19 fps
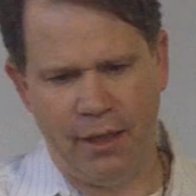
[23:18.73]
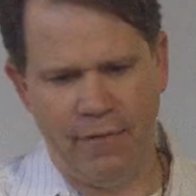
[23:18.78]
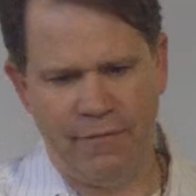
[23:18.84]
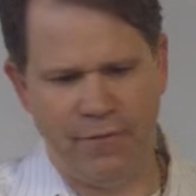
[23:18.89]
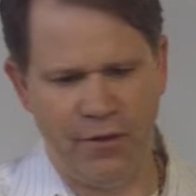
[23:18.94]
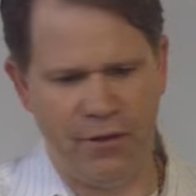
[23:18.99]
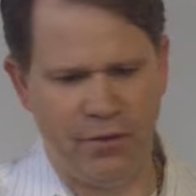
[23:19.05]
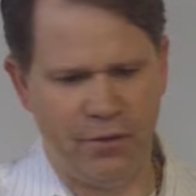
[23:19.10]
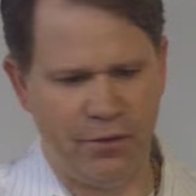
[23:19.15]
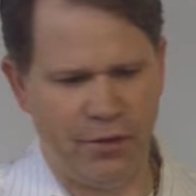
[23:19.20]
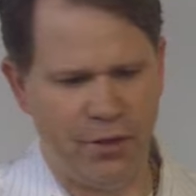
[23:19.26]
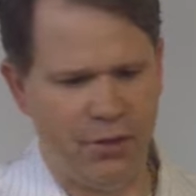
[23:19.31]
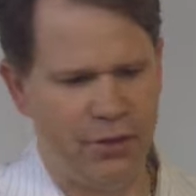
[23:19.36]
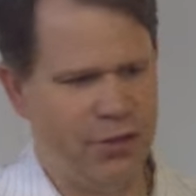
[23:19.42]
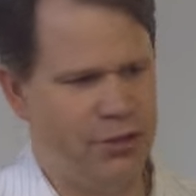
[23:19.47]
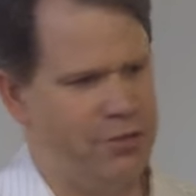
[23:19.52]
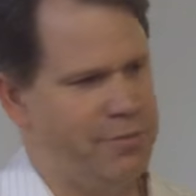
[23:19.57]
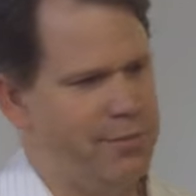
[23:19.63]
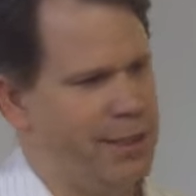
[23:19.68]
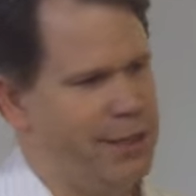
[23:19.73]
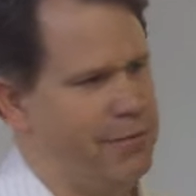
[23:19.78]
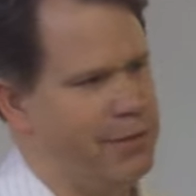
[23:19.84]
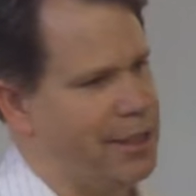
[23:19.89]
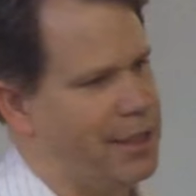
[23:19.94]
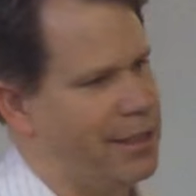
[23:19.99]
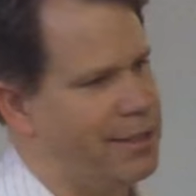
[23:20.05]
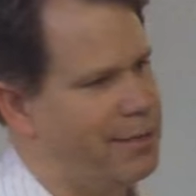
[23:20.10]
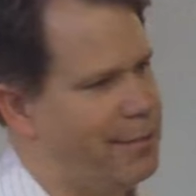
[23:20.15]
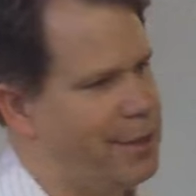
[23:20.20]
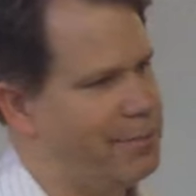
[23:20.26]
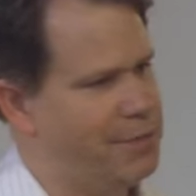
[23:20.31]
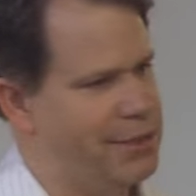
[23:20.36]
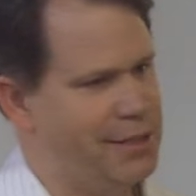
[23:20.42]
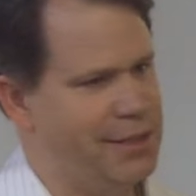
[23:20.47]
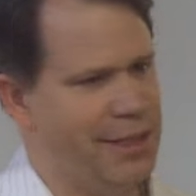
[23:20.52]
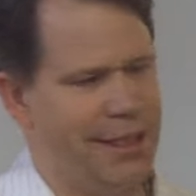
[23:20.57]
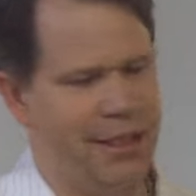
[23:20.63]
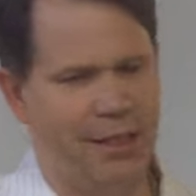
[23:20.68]
if you'll notice me when I come
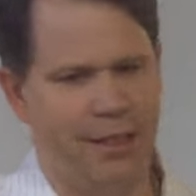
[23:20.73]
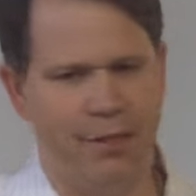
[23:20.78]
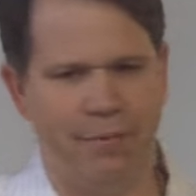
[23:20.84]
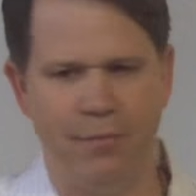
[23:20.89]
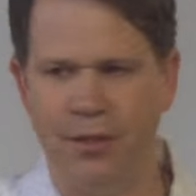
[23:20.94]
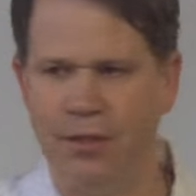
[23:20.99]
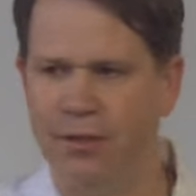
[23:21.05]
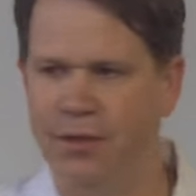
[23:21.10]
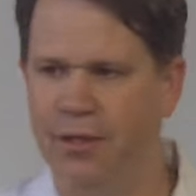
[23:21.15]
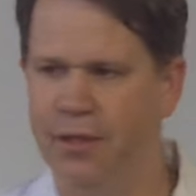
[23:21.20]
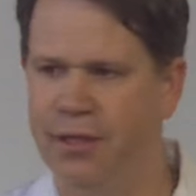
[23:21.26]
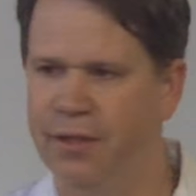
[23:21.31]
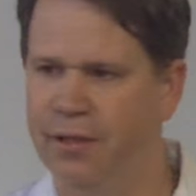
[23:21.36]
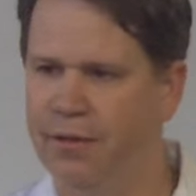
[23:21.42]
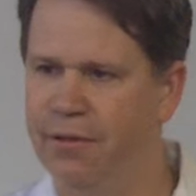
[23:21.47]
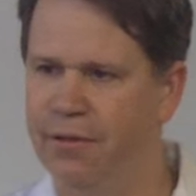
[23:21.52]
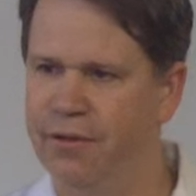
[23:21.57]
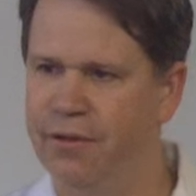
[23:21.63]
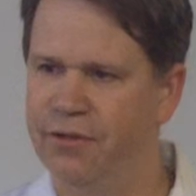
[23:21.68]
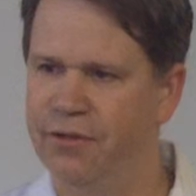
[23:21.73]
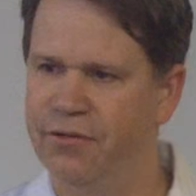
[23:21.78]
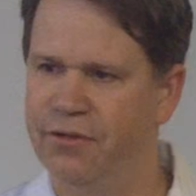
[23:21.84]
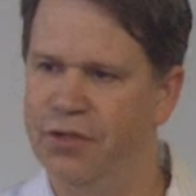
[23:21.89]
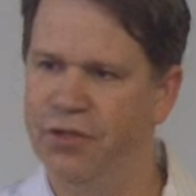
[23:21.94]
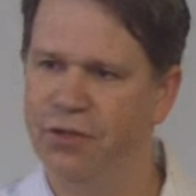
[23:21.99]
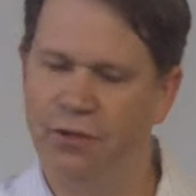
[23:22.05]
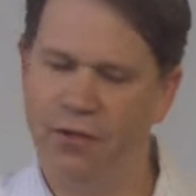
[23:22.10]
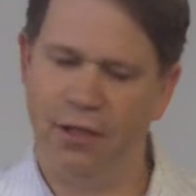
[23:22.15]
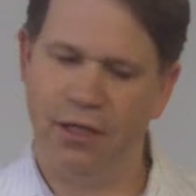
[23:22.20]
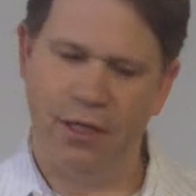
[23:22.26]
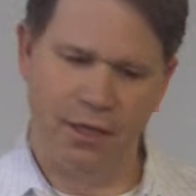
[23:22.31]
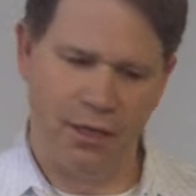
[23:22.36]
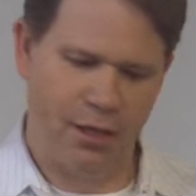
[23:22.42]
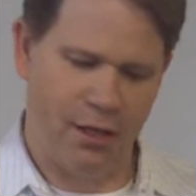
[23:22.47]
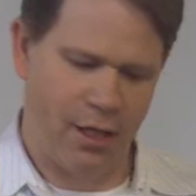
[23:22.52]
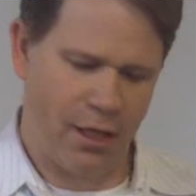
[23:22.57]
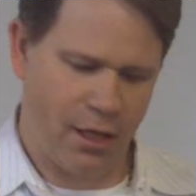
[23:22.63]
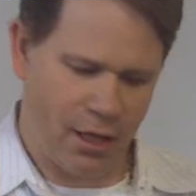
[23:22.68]
up to take communion, those of you who
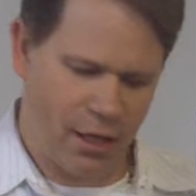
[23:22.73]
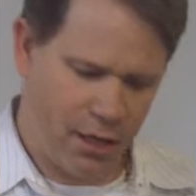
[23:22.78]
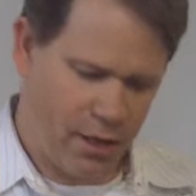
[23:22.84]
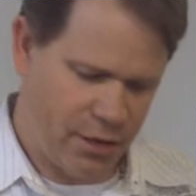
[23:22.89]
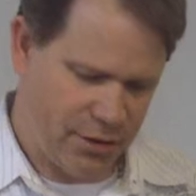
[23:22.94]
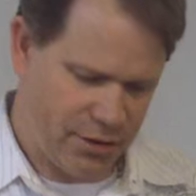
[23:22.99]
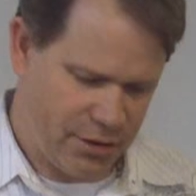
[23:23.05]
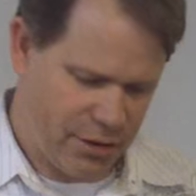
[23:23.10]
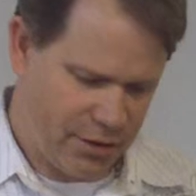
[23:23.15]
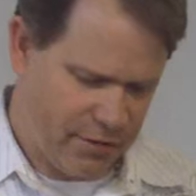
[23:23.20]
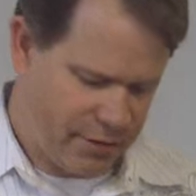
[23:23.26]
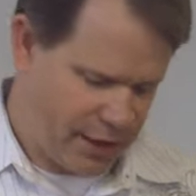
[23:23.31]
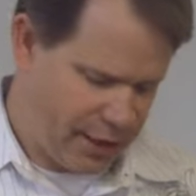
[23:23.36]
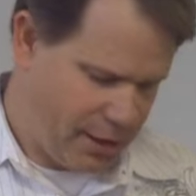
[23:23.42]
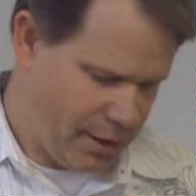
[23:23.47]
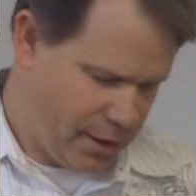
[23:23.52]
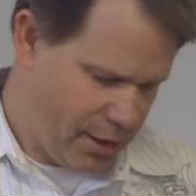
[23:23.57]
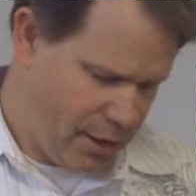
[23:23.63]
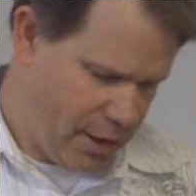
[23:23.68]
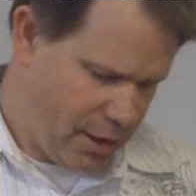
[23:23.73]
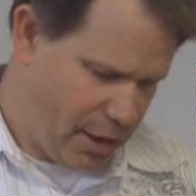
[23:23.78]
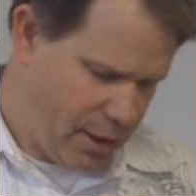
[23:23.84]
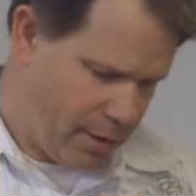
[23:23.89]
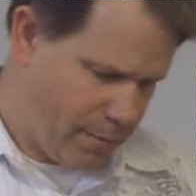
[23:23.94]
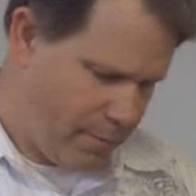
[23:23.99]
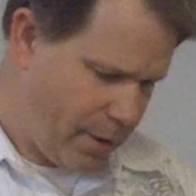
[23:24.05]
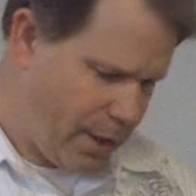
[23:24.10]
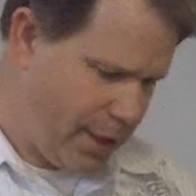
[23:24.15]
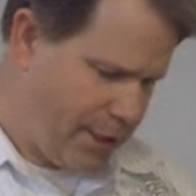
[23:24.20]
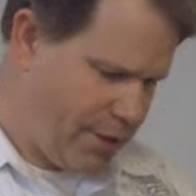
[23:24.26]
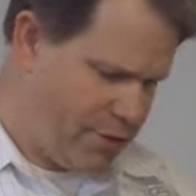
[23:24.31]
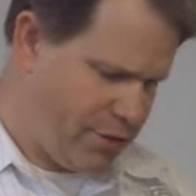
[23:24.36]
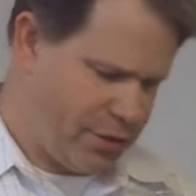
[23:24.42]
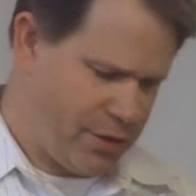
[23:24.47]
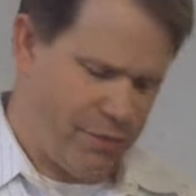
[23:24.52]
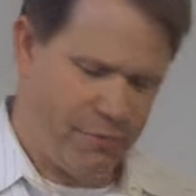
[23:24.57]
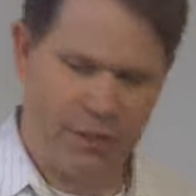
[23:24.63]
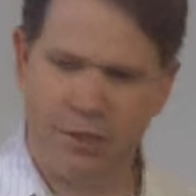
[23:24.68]
are serving, I
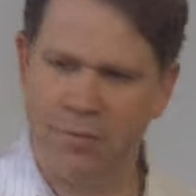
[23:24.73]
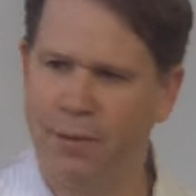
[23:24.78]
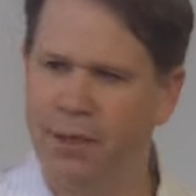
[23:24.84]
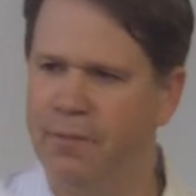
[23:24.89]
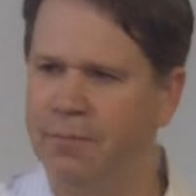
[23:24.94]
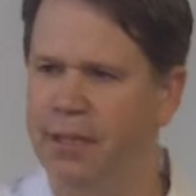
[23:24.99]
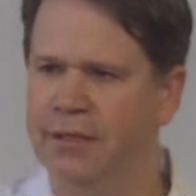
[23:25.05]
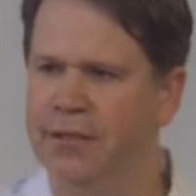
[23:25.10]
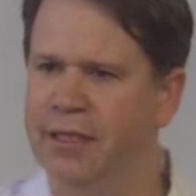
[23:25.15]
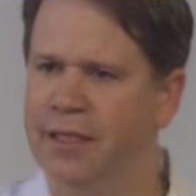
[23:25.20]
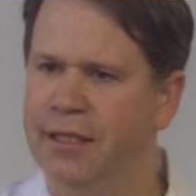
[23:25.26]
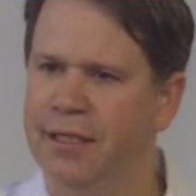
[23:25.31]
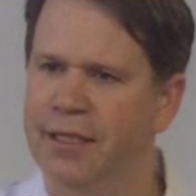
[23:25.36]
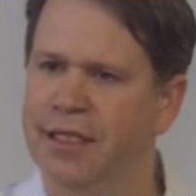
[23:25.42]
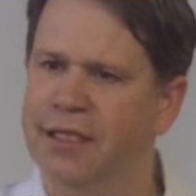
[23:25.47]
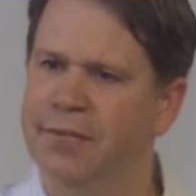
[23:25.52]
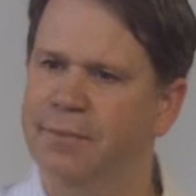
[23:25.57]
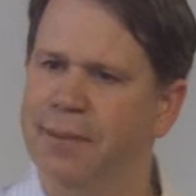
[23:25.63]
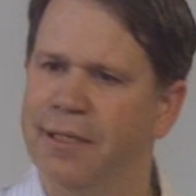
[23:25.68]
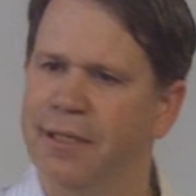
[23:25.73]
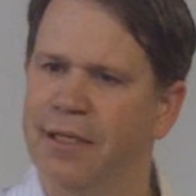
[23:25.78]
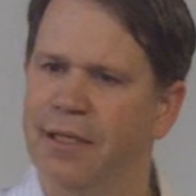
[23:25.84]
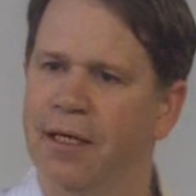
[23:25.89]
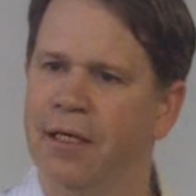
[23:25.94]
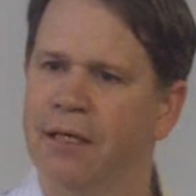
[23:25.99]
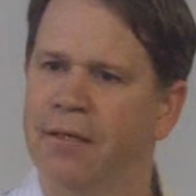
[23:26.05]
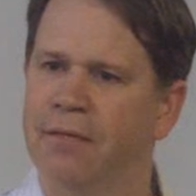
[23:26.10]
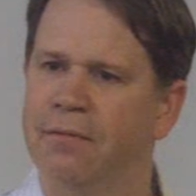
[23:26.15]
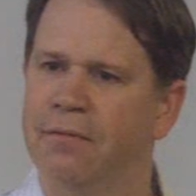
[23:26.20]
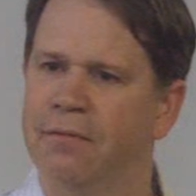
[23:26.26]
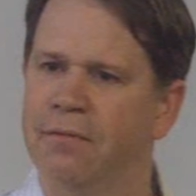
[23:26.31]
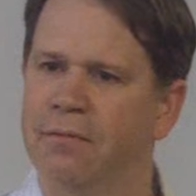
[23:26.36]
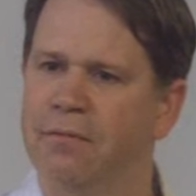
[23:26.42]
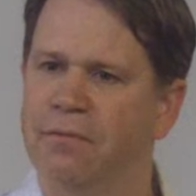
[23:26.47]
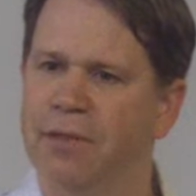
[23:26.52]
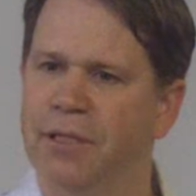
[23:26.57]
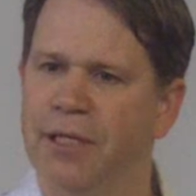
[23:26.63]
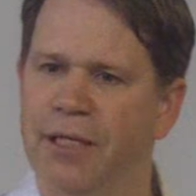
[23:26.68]
usually respond by saying, thanks be to God
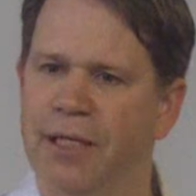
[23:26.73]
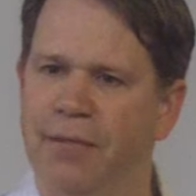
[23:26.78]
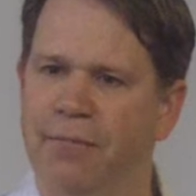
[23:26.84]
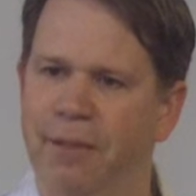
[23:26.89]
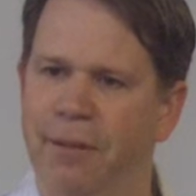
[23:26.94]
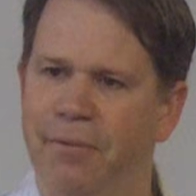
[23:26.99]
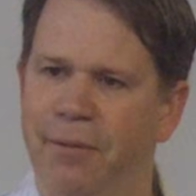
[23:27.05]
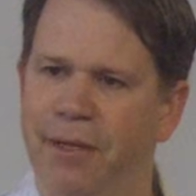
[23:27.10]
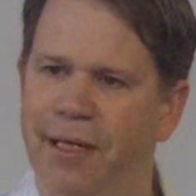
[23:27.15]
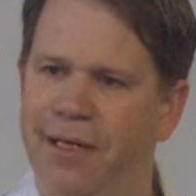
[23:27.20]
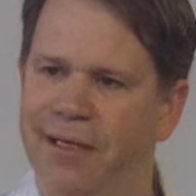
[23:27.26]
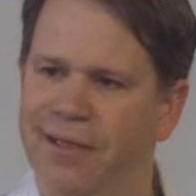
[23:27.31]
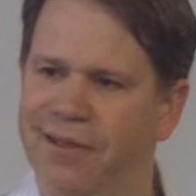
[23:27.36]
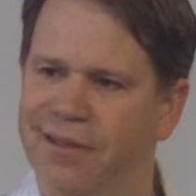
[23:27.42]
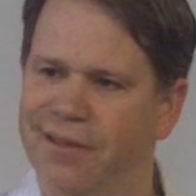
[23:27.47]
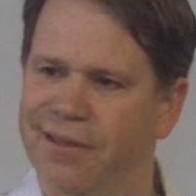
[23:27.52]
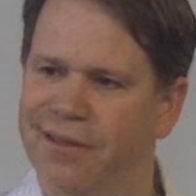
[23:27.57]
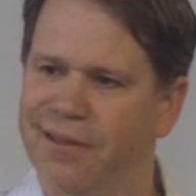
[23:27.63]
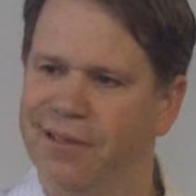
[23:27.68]
when you hand me bread.